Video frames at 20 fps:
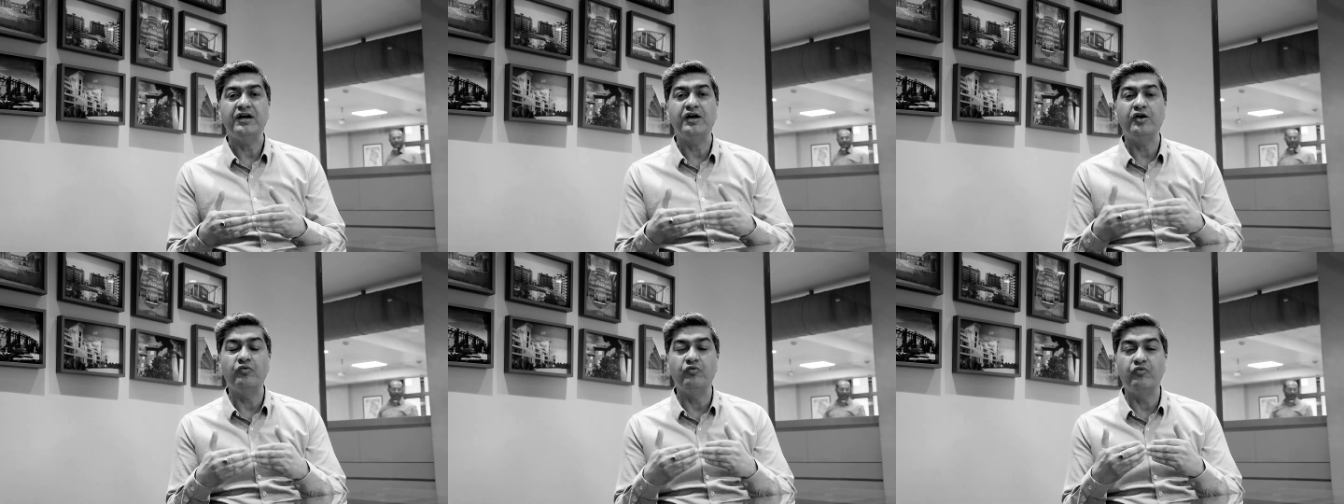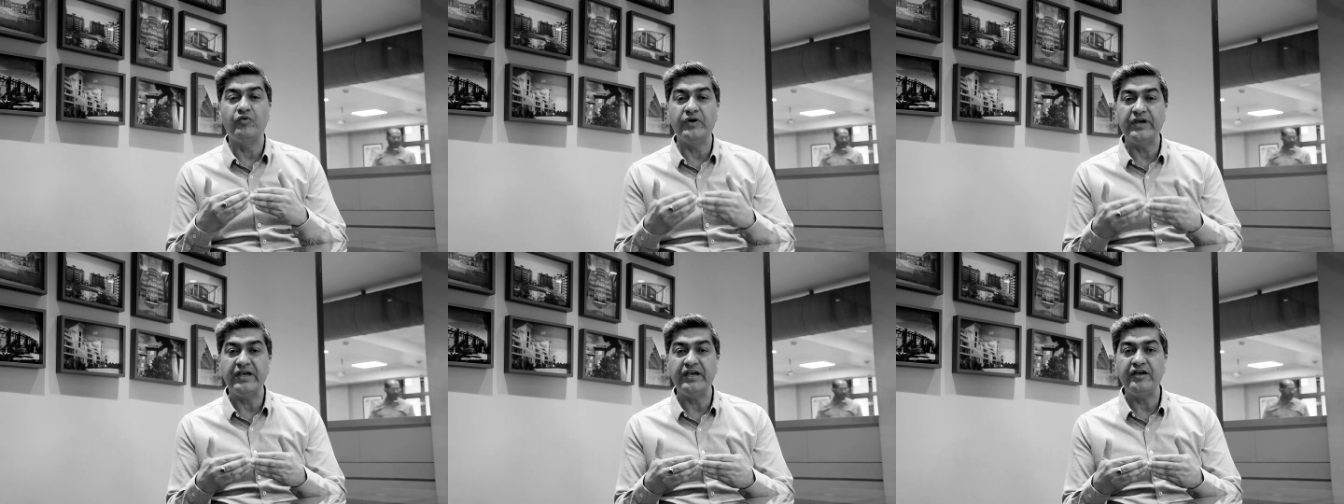a
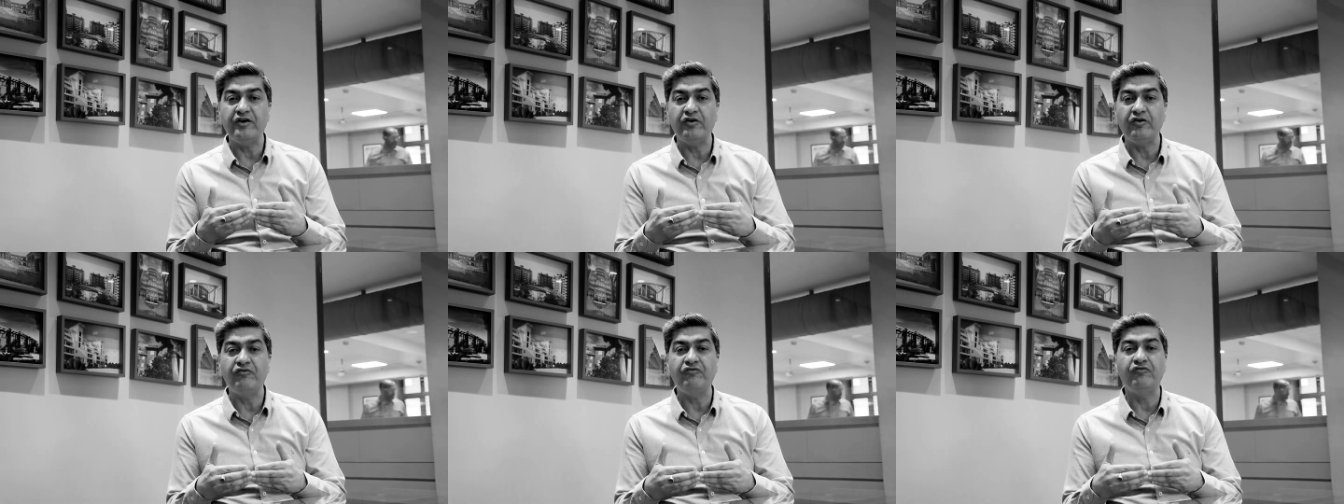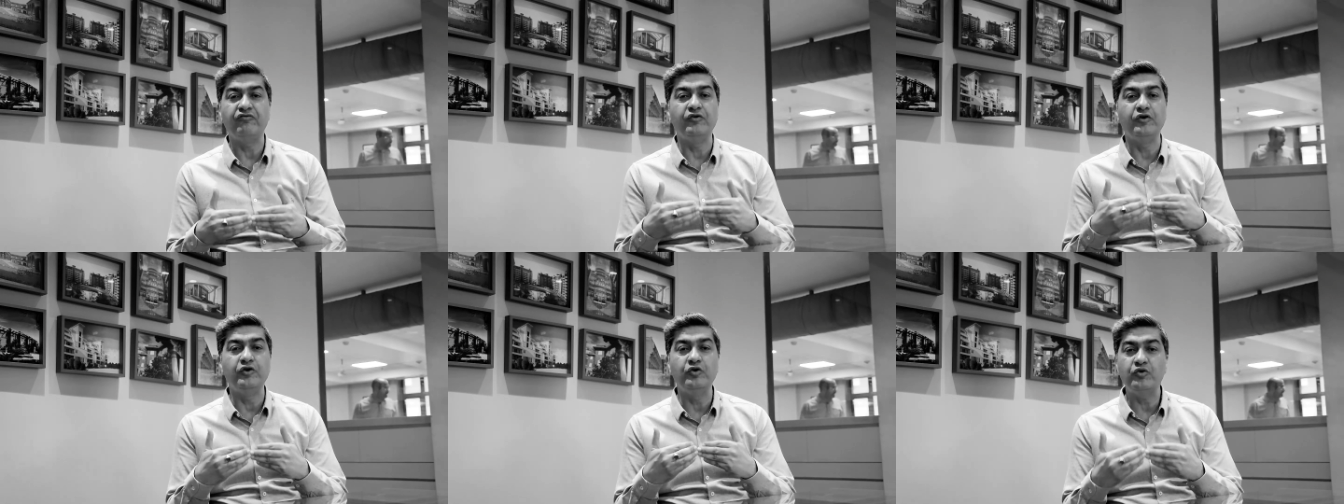way
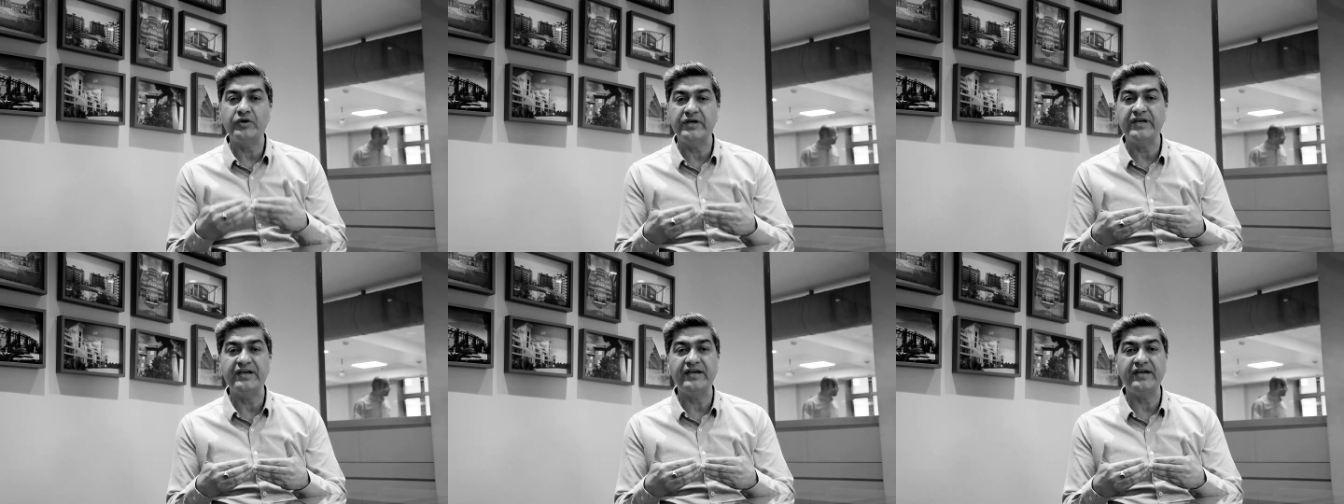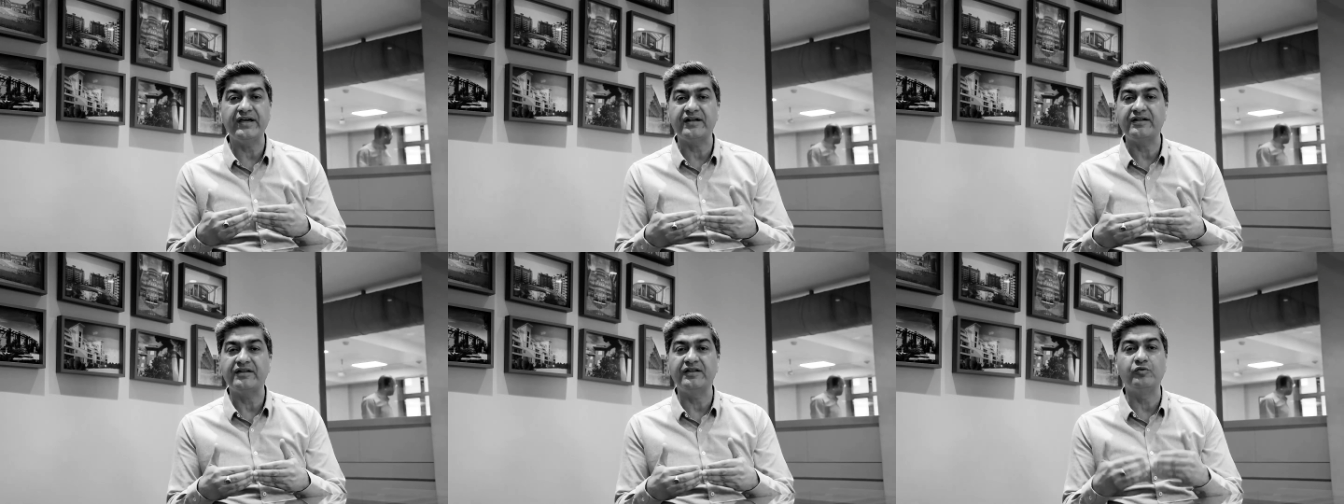of
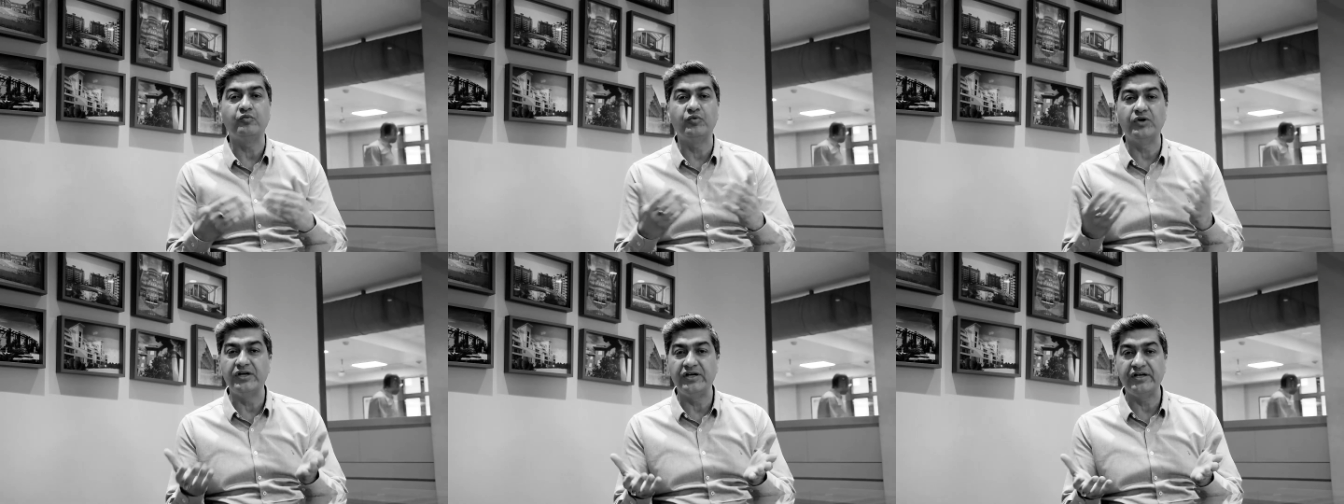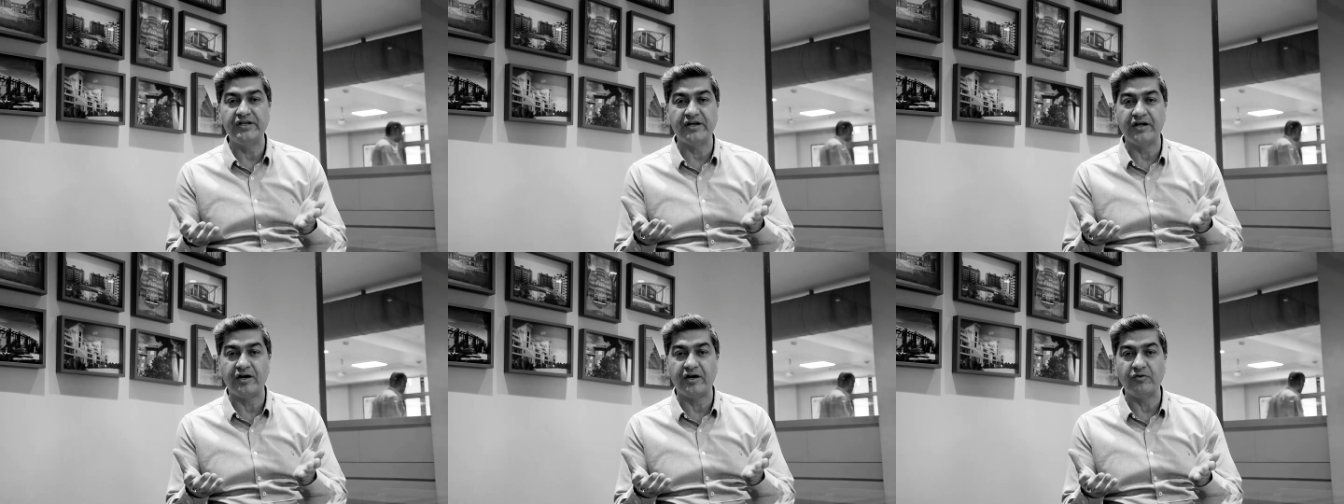looking at the
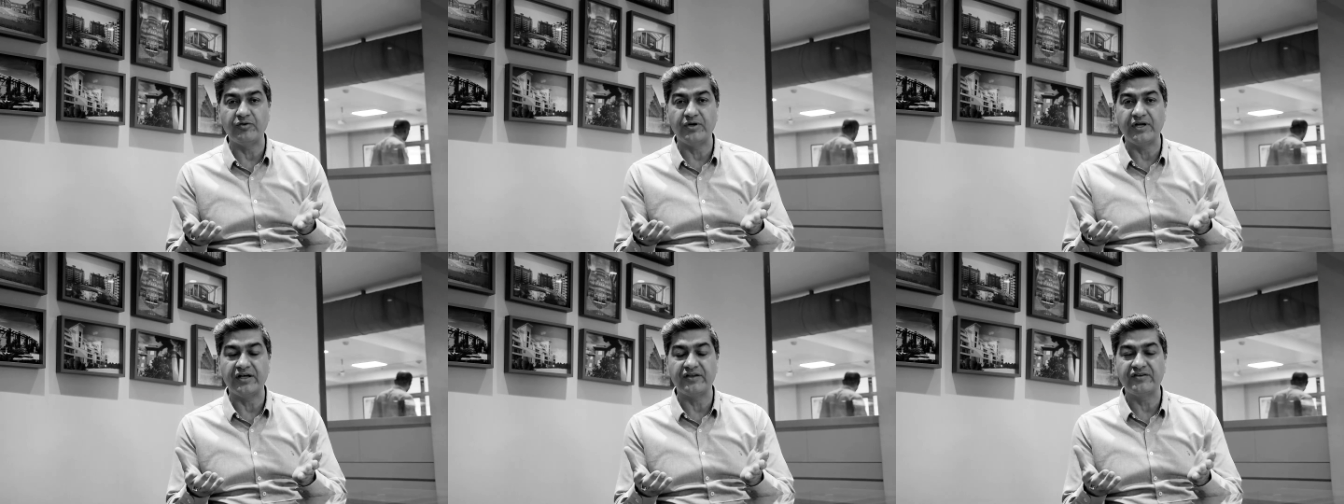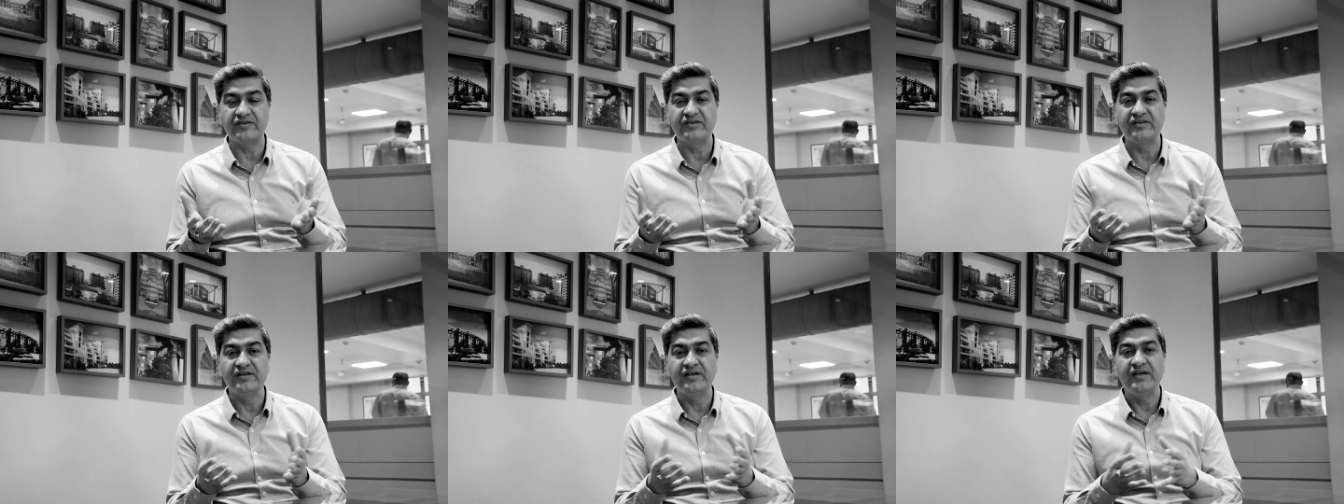world around
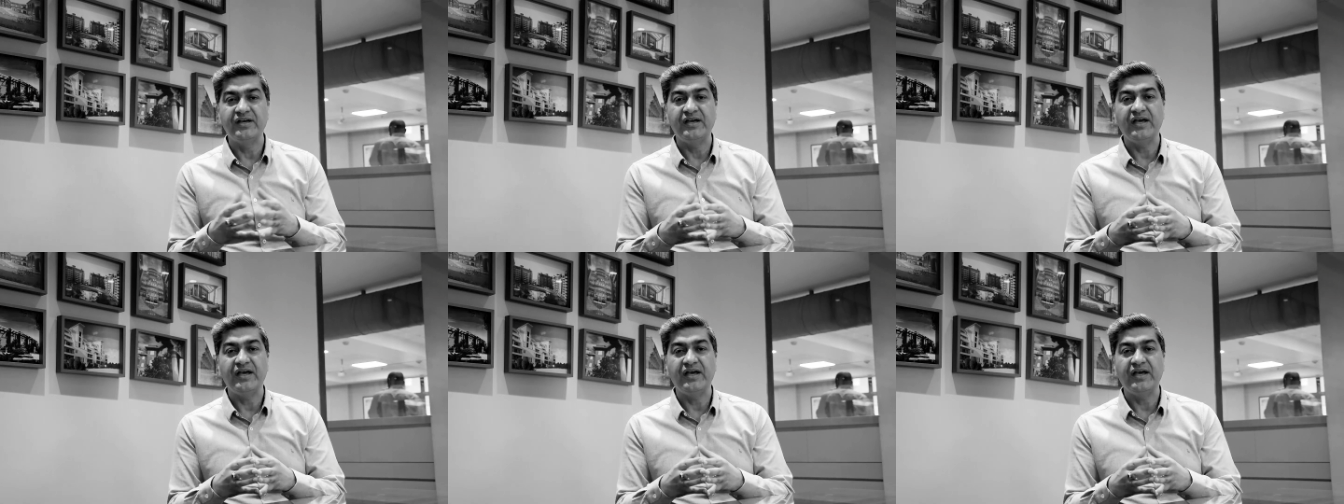us.